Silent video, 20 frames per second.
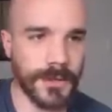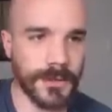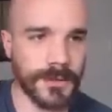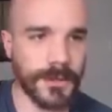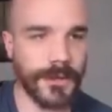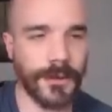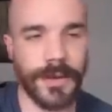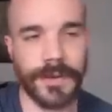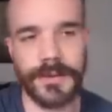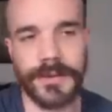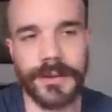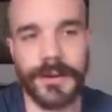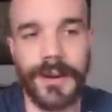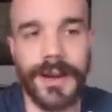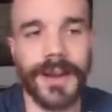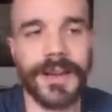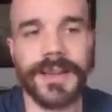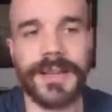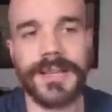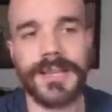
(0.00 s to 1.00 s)
So, you know,
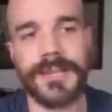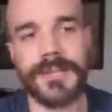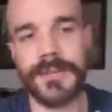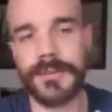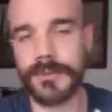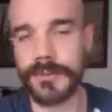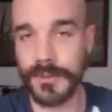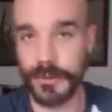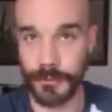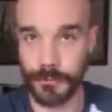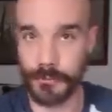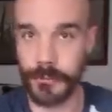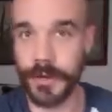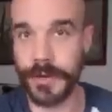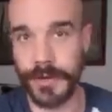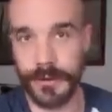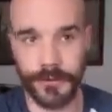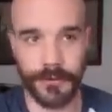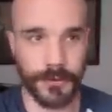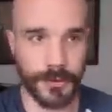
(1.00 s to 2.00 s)
I use the
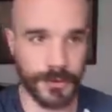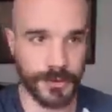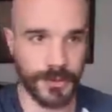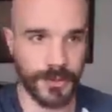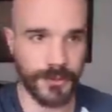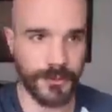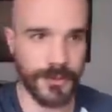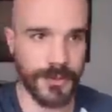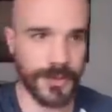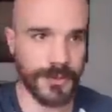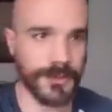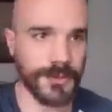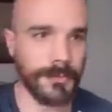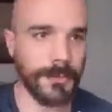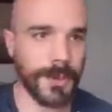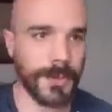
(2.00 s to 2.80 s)
Runit version of this,